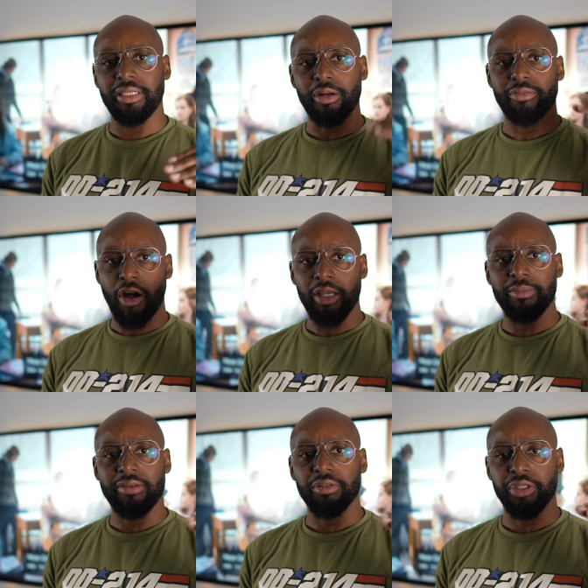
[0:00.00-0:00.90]
you know, volume
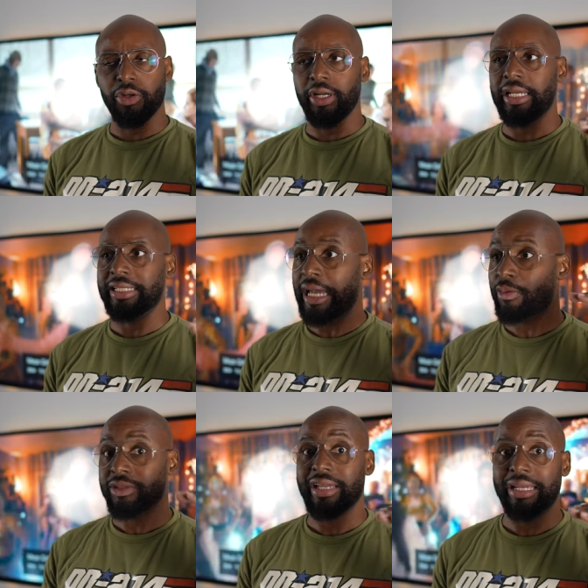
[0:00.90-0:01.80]
level 30, and that
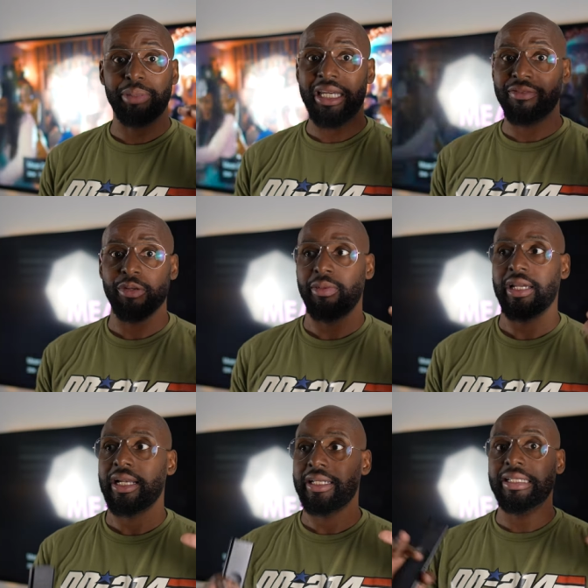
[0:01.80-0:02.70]
was like peak for me.
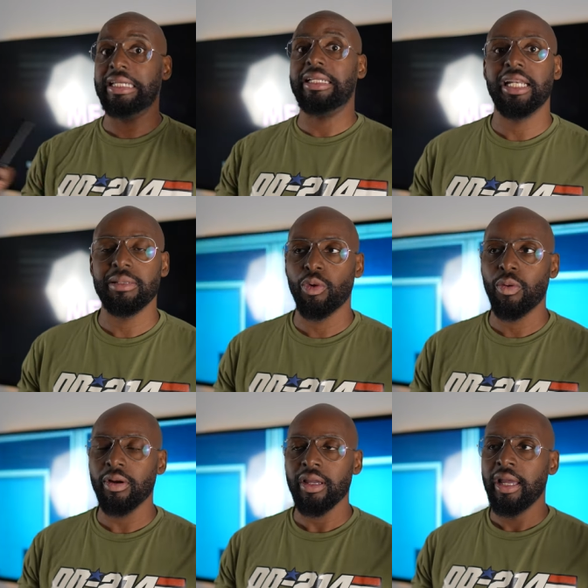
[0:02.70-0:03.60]
I didn't need any
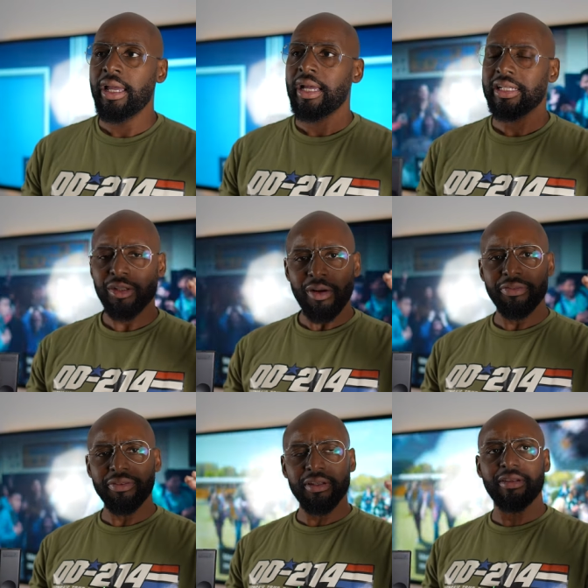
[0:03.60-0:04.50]
more. I started
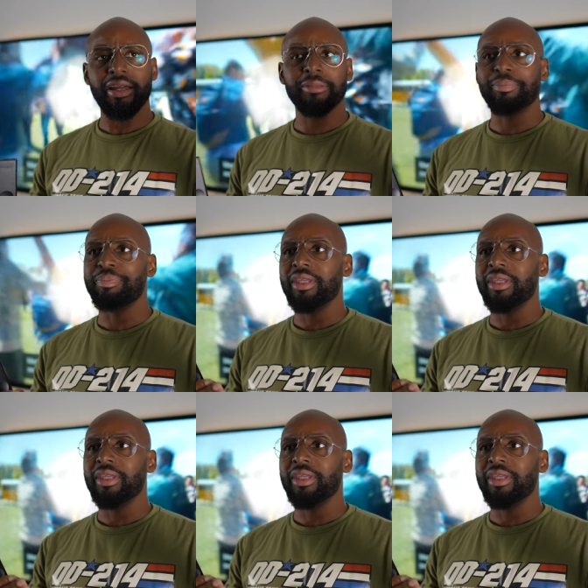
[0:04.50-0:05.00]
feeling like,